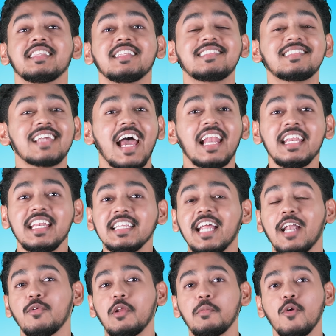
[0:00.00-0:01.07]
the salary
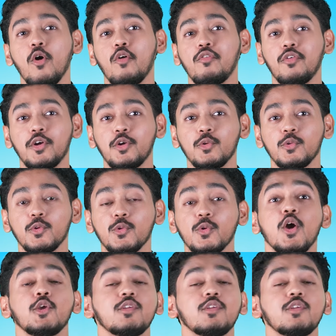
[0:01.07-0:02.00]
that will be offered to you.